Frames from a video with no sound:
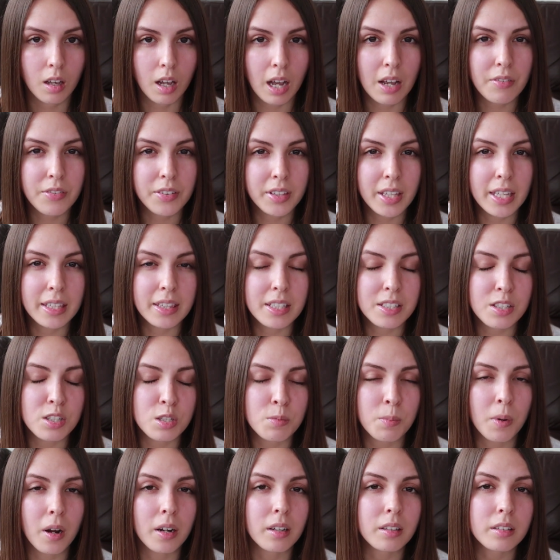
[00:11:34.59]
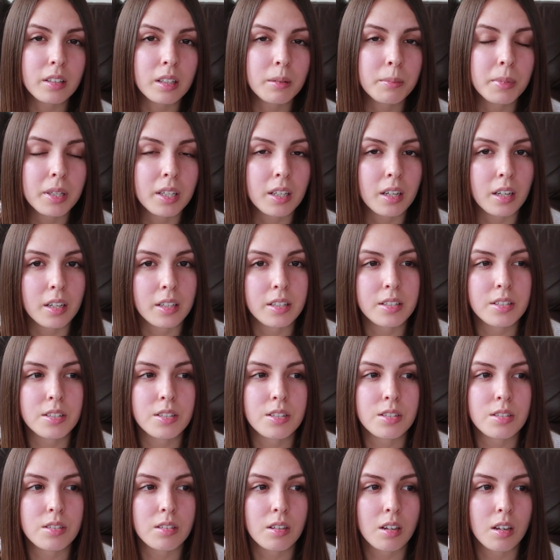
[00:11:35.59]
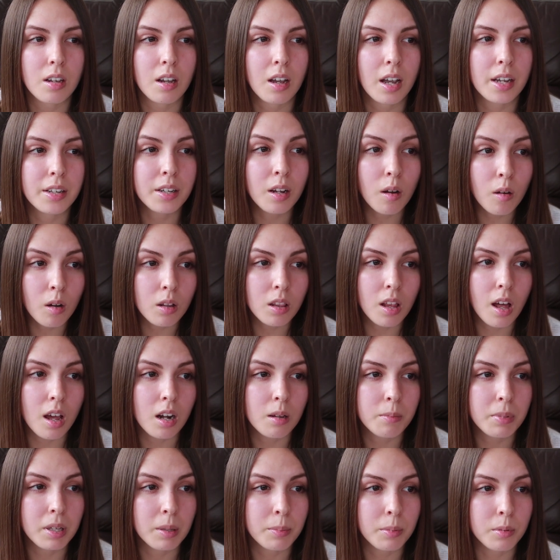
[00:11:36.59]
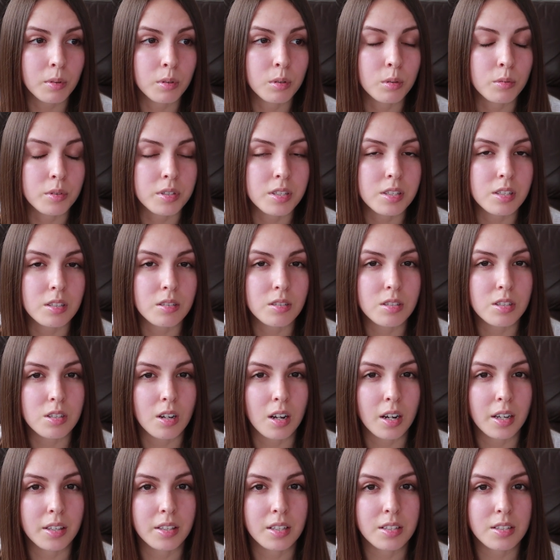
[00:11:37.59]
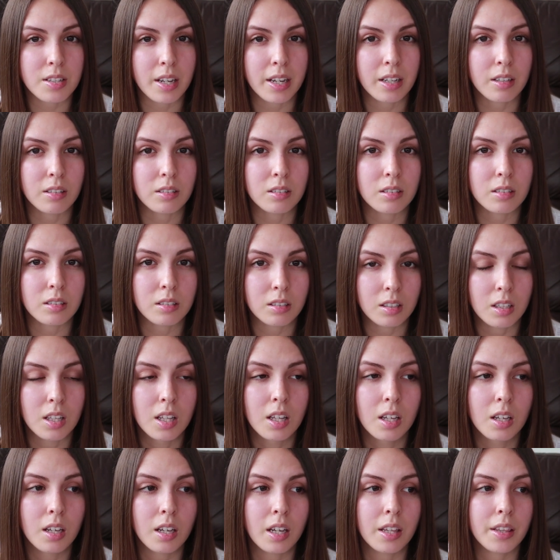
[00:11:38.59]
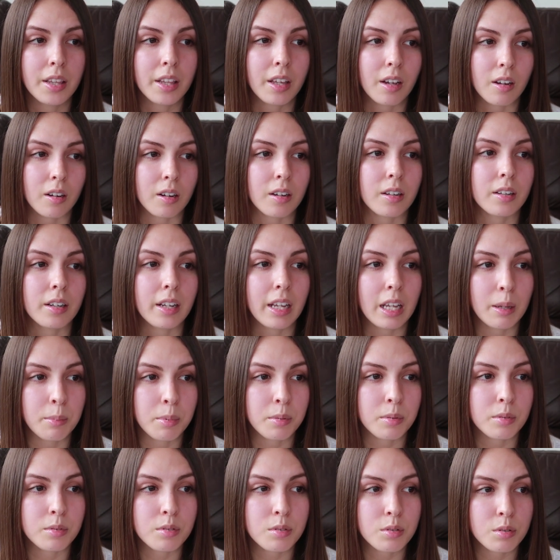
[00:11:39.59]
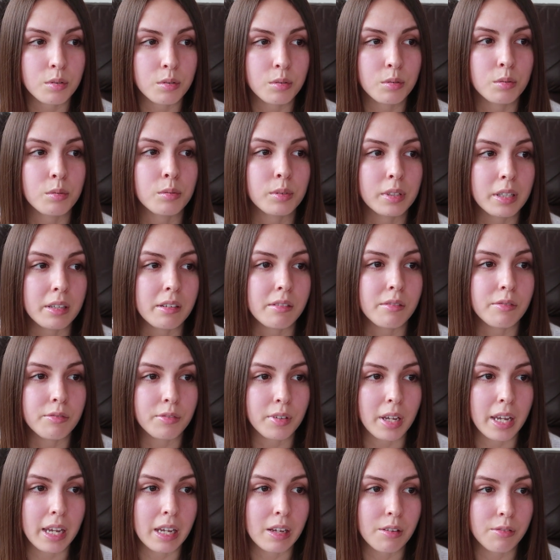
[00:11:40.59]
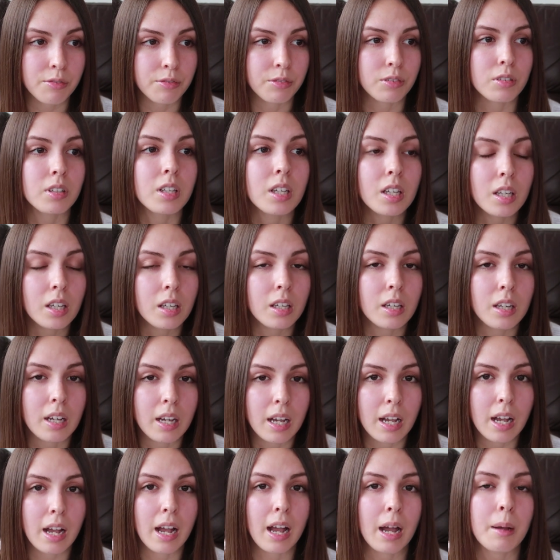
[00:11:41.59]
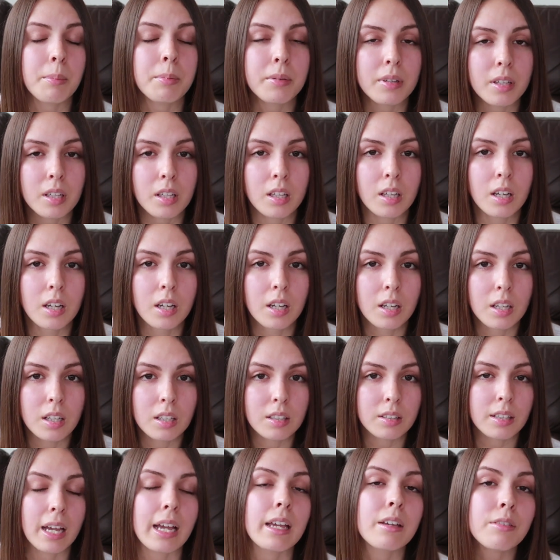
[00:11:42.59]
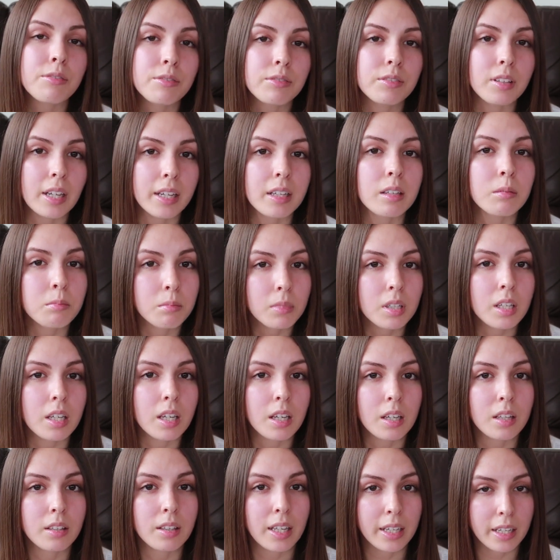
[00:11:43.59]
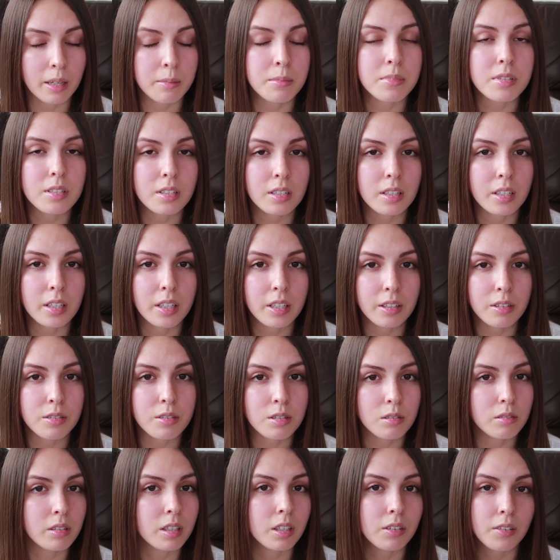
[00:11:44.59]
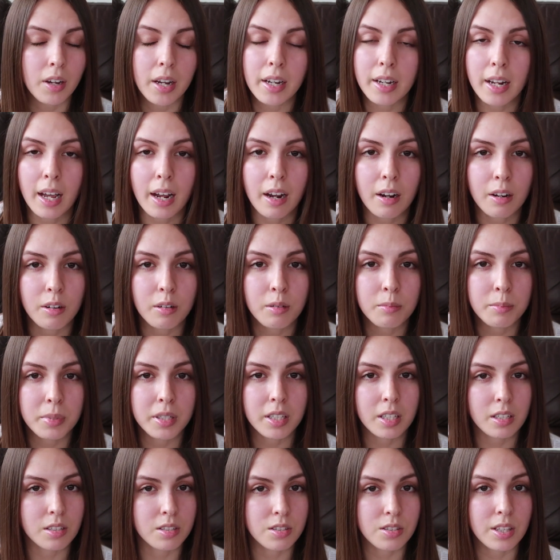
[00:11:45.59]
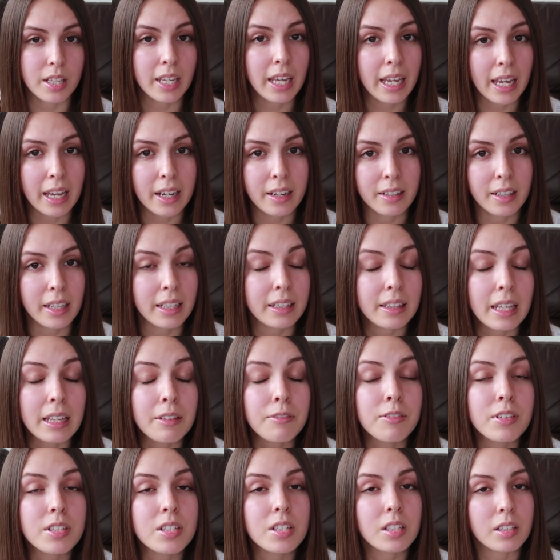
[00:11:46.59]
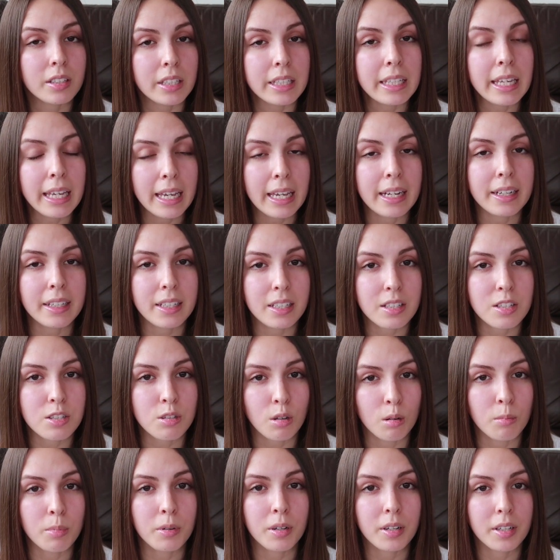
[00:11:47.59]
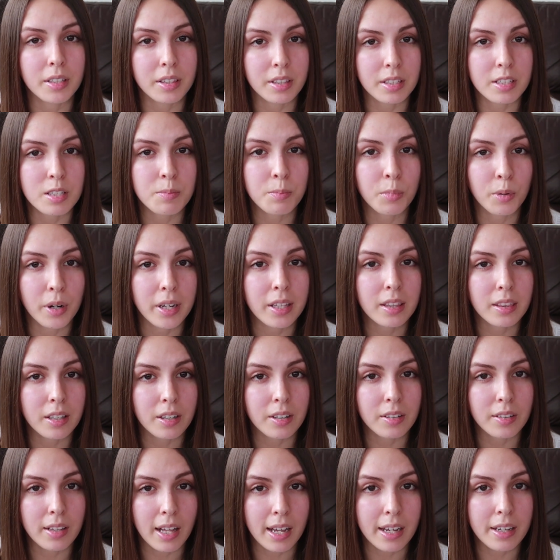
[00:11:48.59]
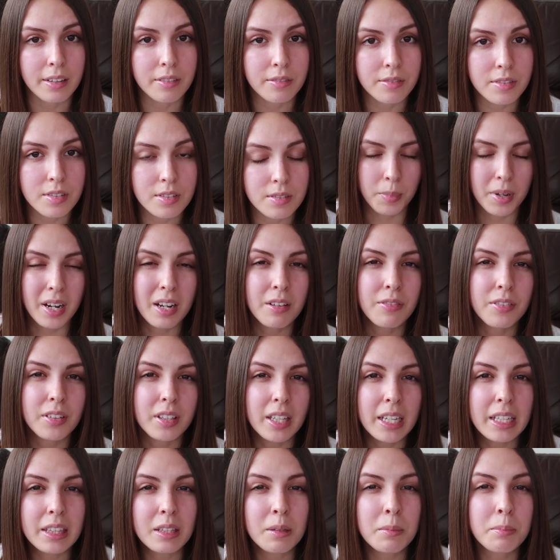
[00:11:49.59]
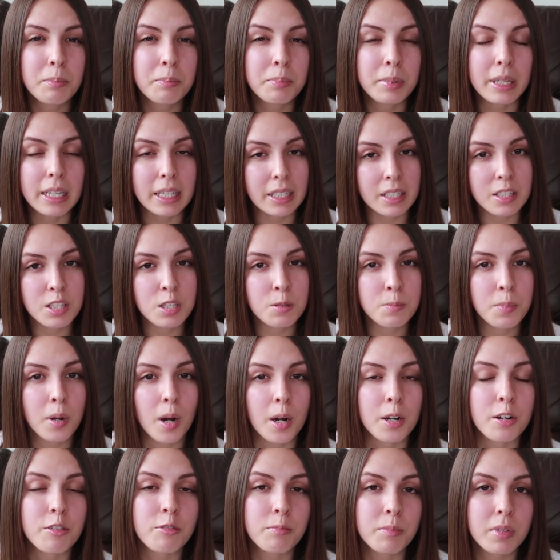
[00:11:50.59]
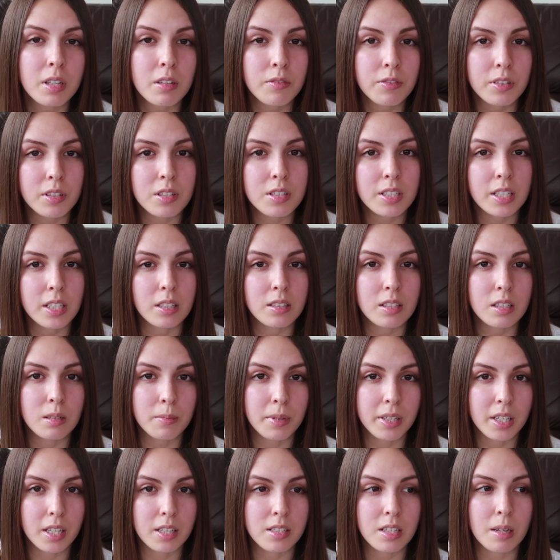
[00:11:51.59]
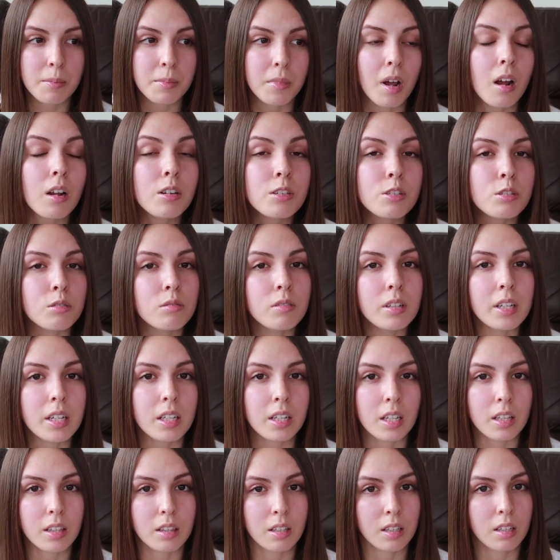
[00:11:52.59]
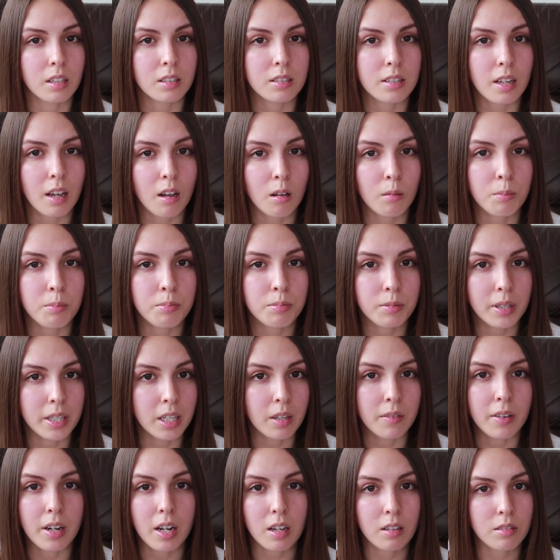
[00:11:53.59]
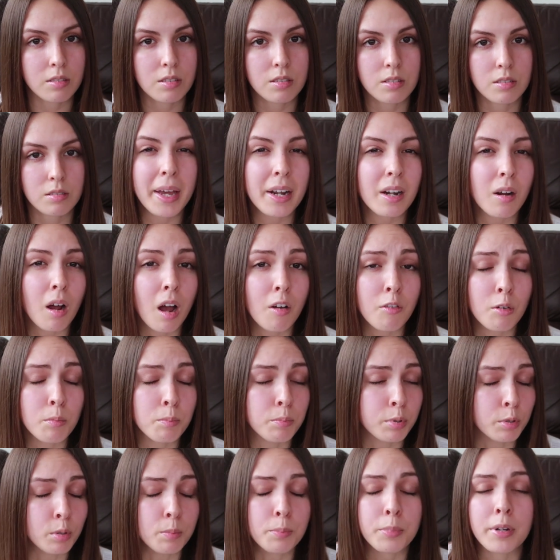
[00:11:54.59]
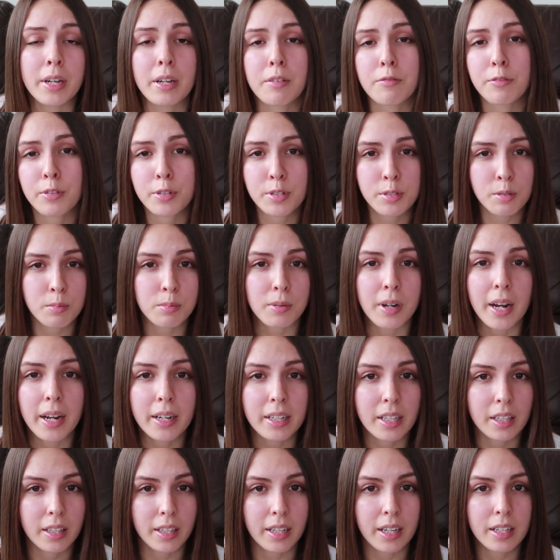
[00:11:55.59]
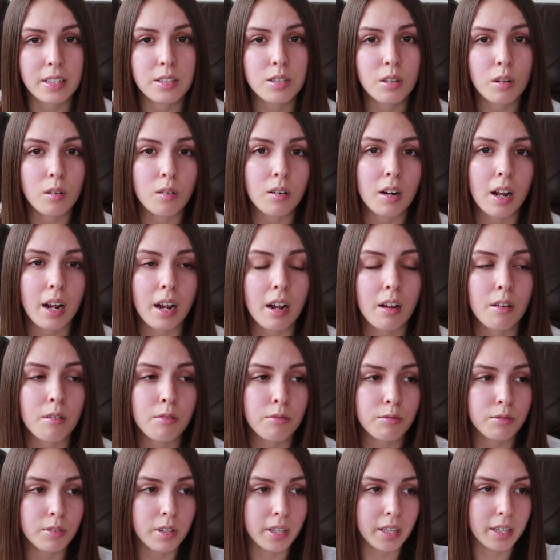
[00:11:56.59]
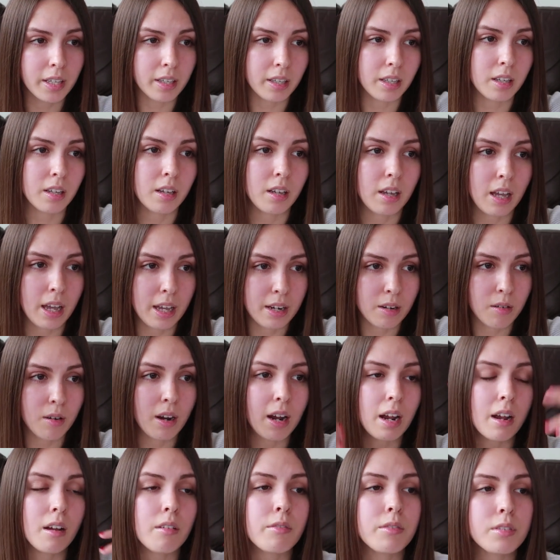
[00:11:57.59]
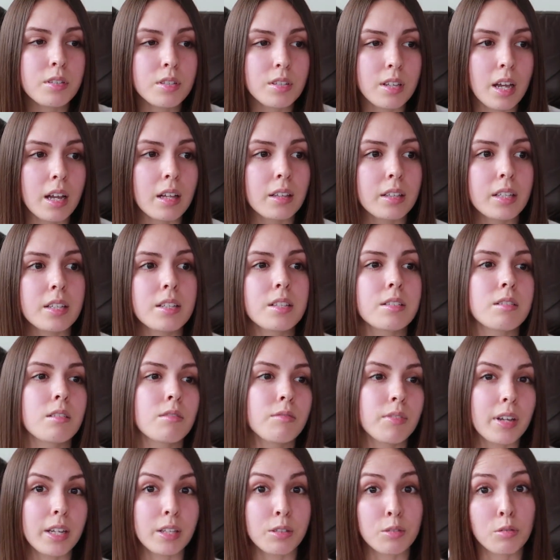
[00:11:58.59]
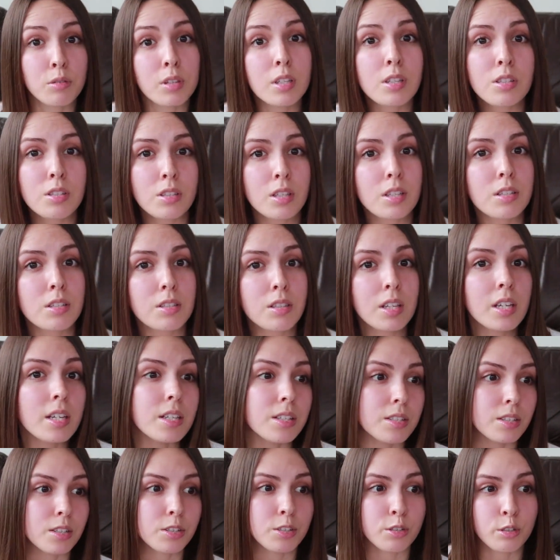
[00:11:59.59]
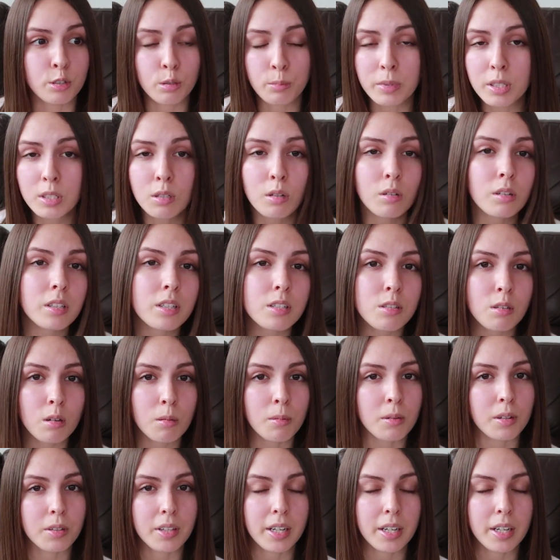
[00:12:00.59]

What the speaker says: I feel like this is partly because I know a lot of people who are still stuck in the cycle, and they aren't able to live a free, happy life like me, like I'm sitting here doing right now, because they physically can't get sober at this point in their lives. But I feel like the biggest part of me feels guilty because I'm not doing anything to help anyone else. I don't have a blueprint for sobriety. Like, I don't have a set list of like, do this, and you'll be totally sober.